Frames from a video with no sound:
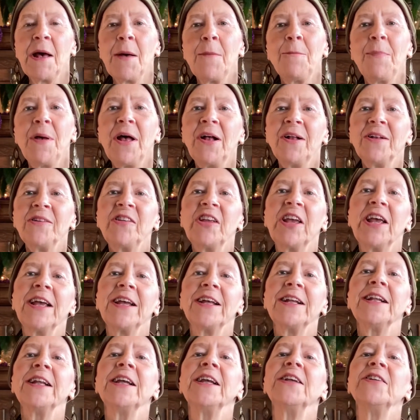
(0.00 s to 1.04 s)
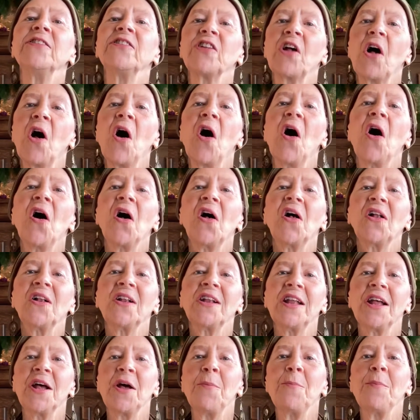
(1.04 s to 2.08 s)
Beltane is
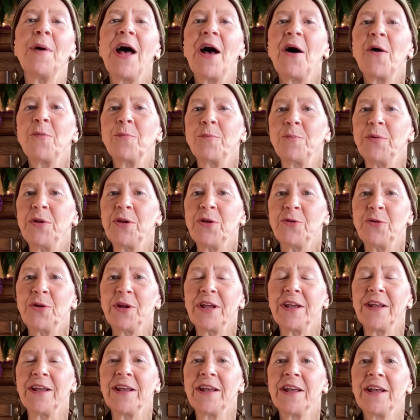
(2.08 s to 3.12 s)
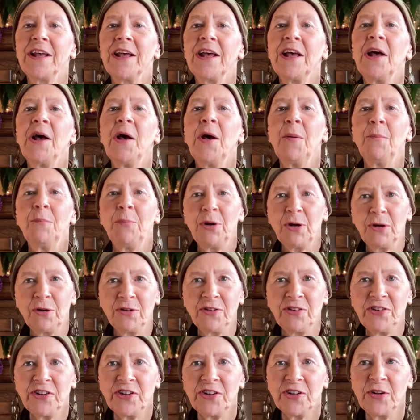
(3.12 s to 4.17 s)
all about beauty,
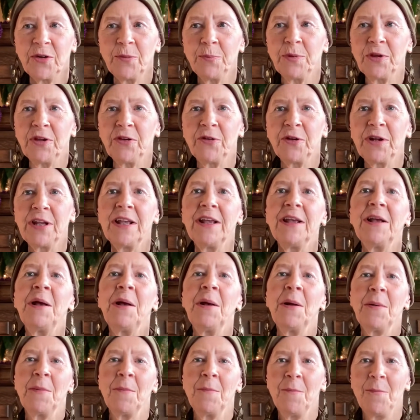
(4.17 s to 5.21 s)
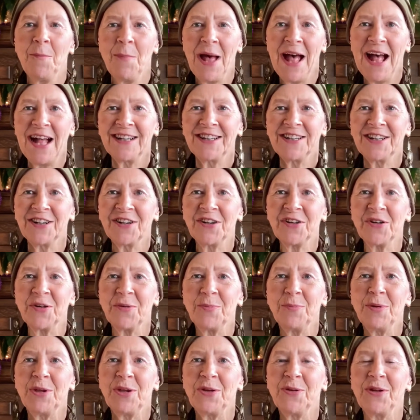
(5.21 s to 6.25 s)
personal beauty, magical
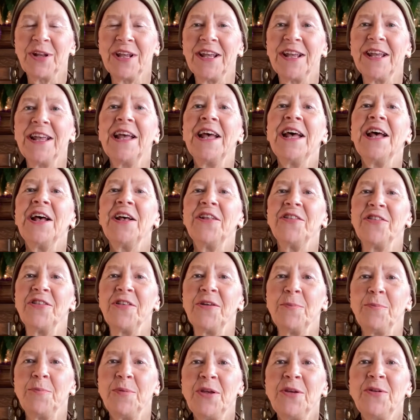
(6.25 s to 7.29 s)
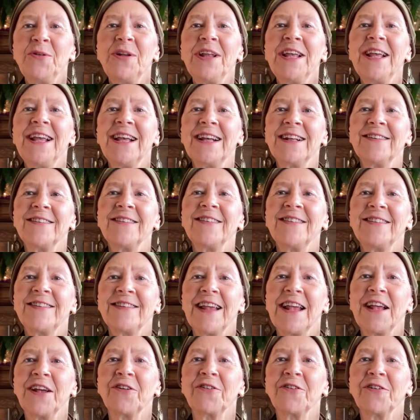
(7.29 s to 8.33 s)
beauty, the beauty and
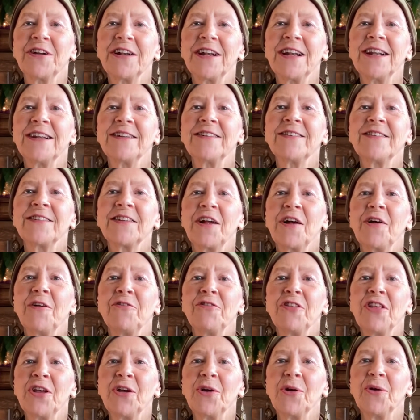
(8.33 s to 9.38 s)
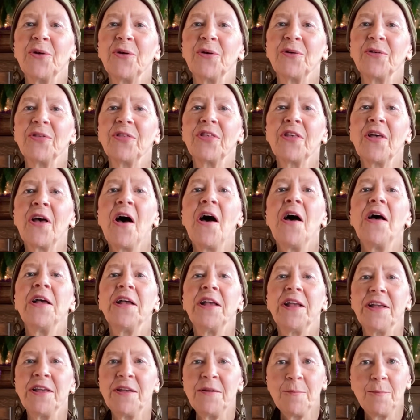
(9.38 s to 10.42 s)
sacredness of the earth,
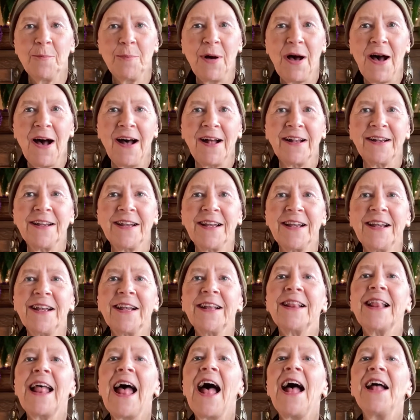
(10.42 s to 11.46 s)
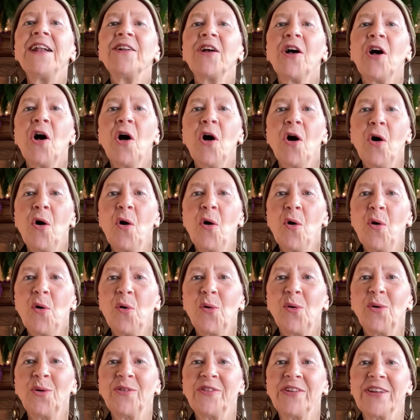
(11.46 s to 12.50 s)
embodying that,
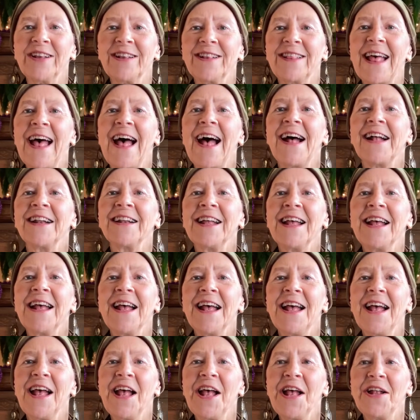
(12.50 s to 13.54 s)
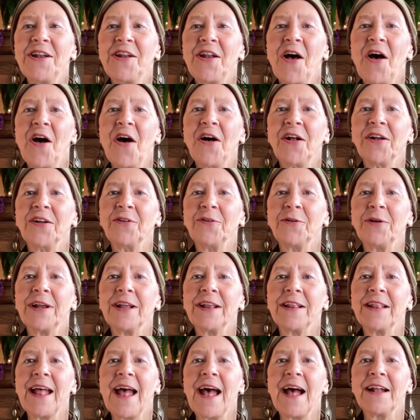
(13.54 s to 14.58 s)
holding that, and
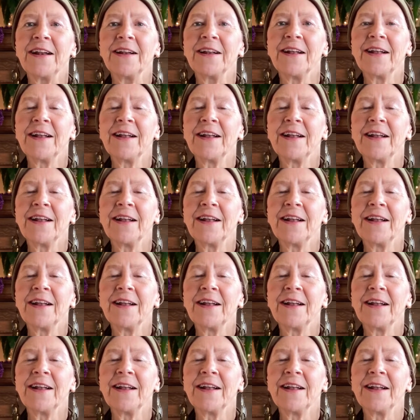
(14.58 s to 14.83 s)
honoring that.